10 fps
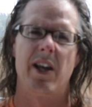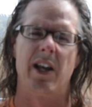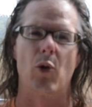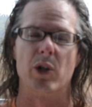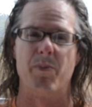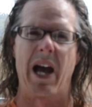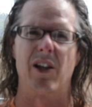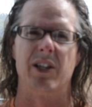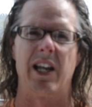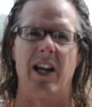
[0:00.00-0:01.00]
And of course,
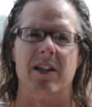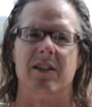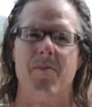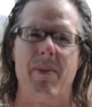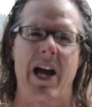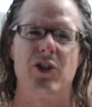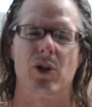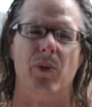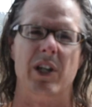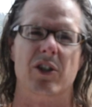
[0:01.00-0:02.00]
Ballard Canyon is a
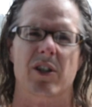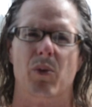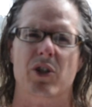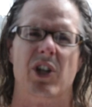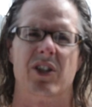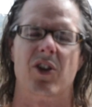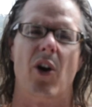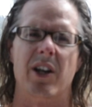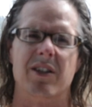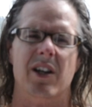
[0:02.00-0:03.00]
magical region that we're just
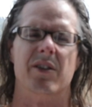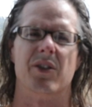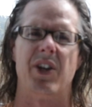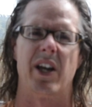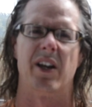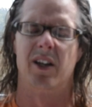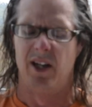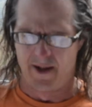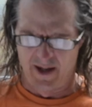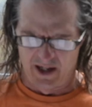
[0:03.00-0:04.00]
starting to understand.
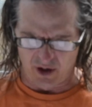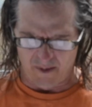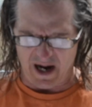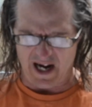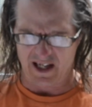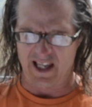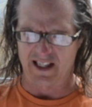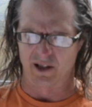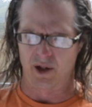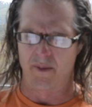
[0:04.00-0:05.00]
So Mike,
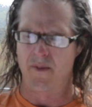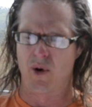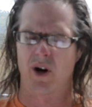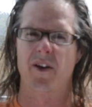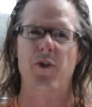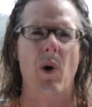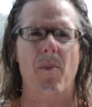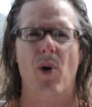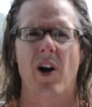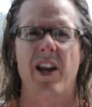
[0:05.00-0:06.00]
that's a little bit more. If you
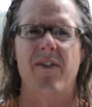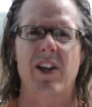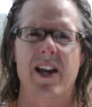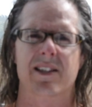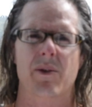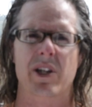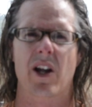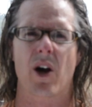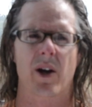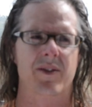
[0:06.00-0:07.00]
want more on AVAs, let me
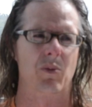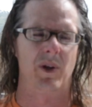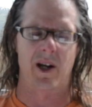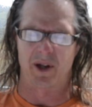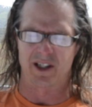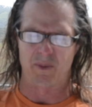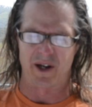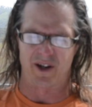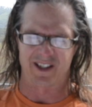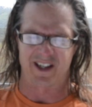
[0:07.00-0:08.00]
know. That's what I'm going to
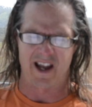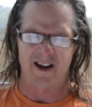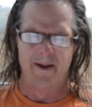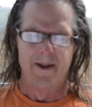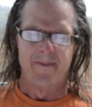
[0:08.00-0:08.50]
spend on it today.